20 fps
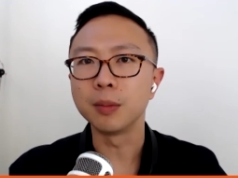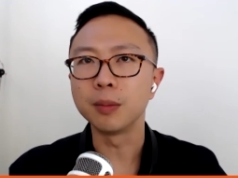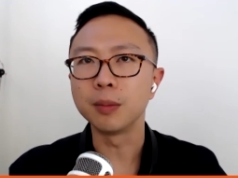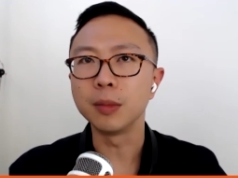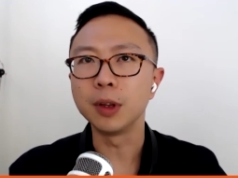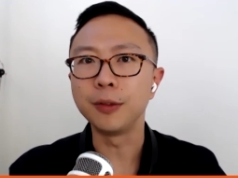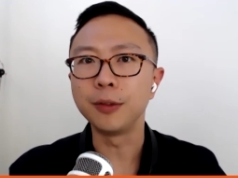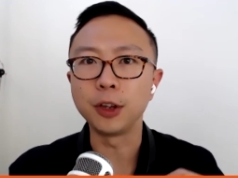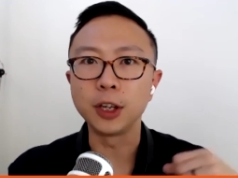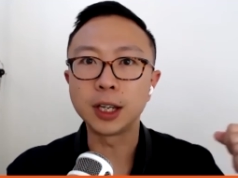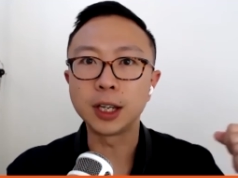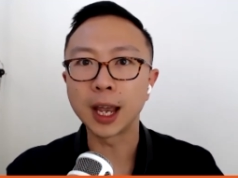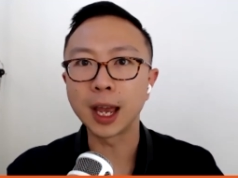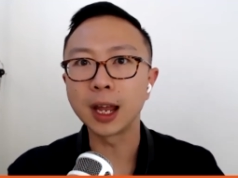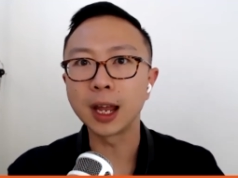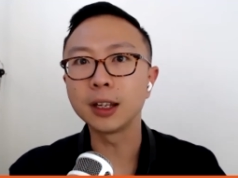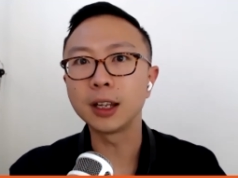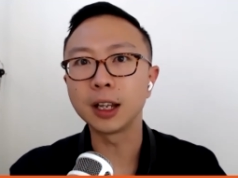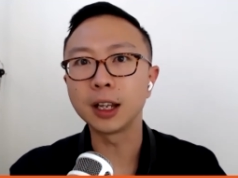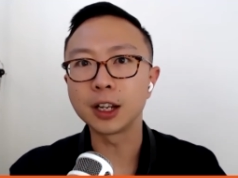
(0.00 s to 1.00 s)
If you
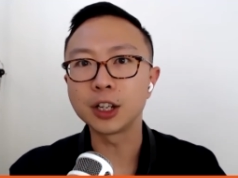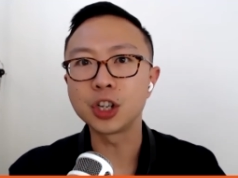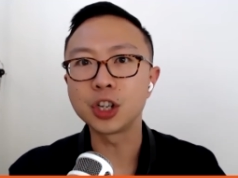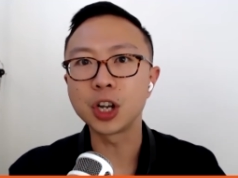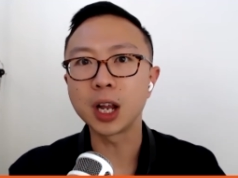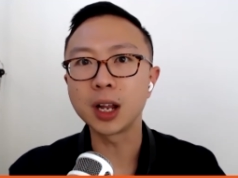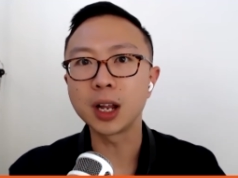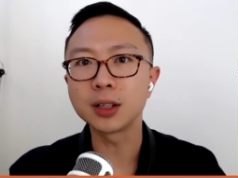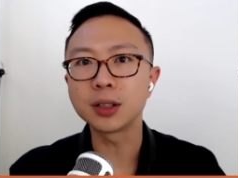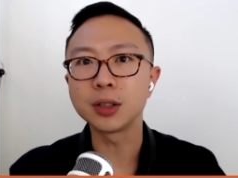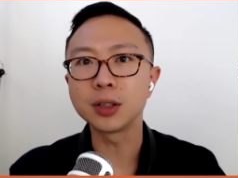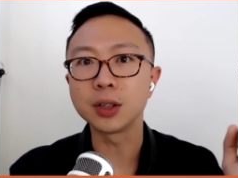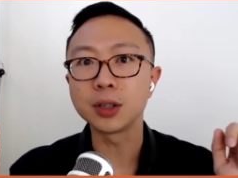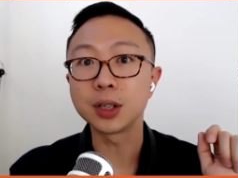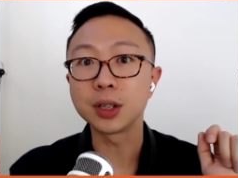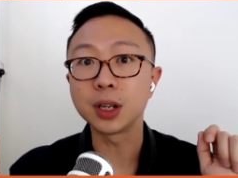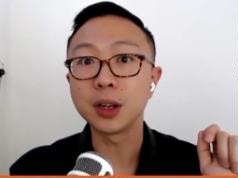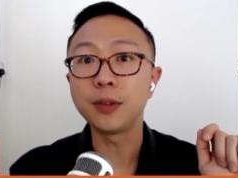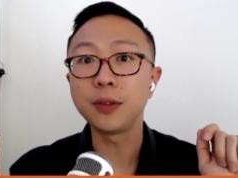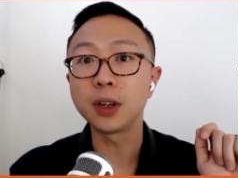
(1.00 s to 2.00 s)
can get a chance,
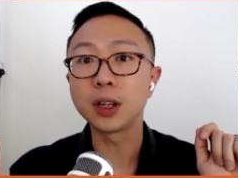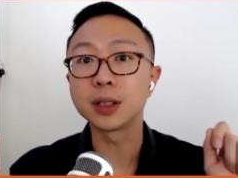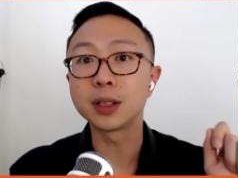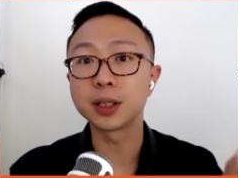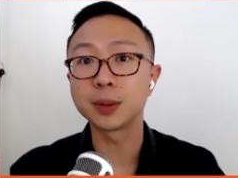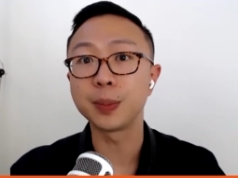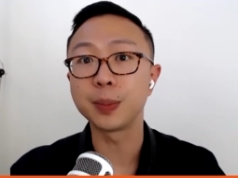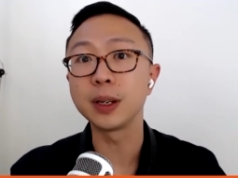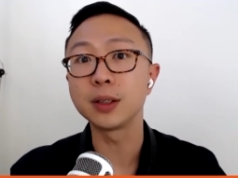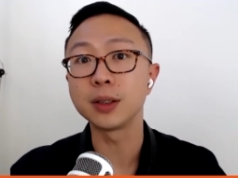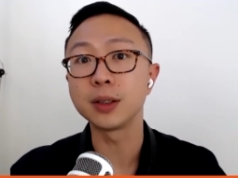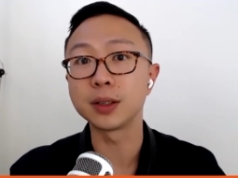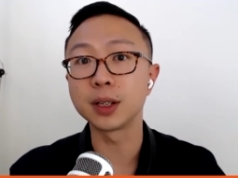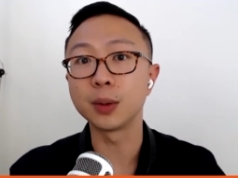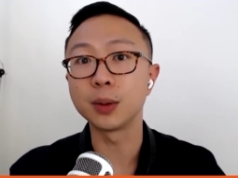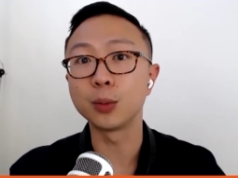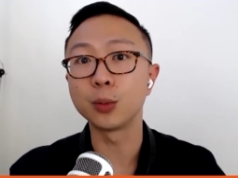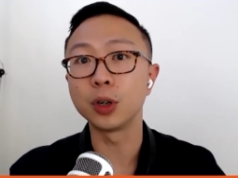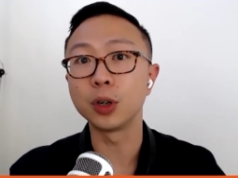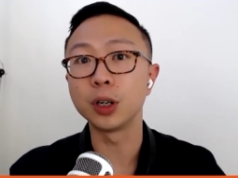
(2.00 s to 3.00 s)
see if you can speak to
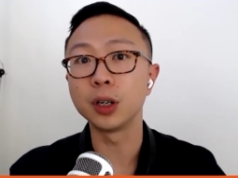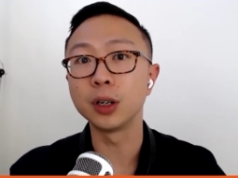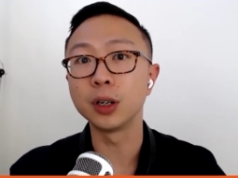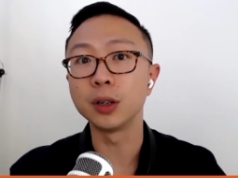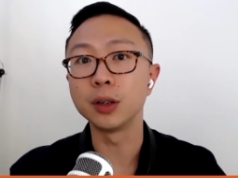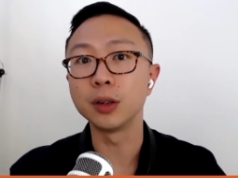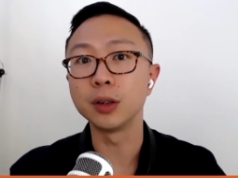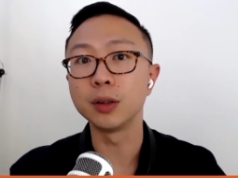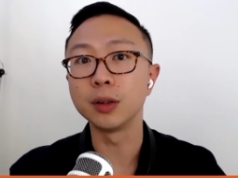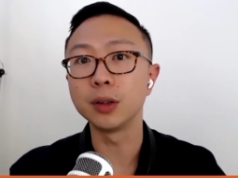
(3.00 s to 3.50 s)
someone,